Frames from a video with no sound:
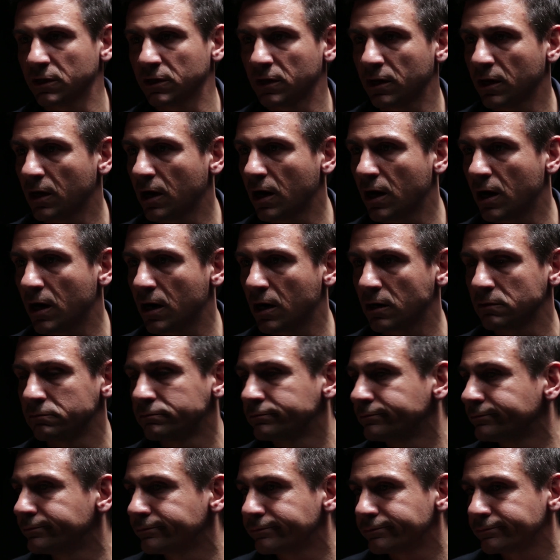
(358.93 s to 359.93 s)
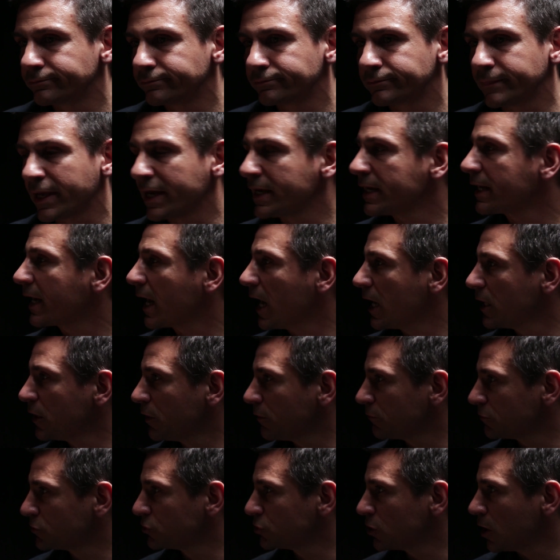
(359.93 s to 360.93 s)
there are any
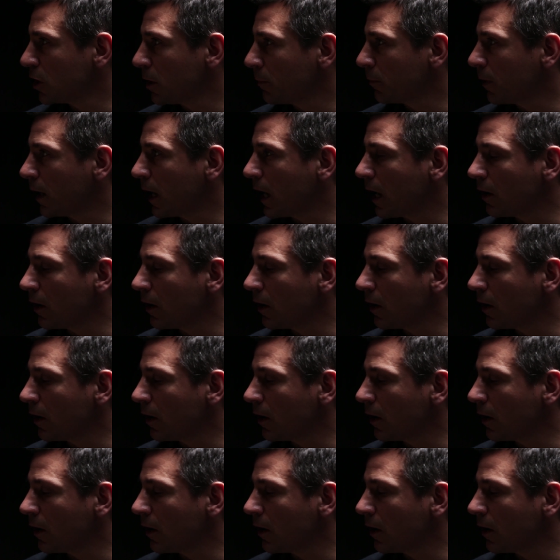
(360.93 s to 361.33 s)
kind of job?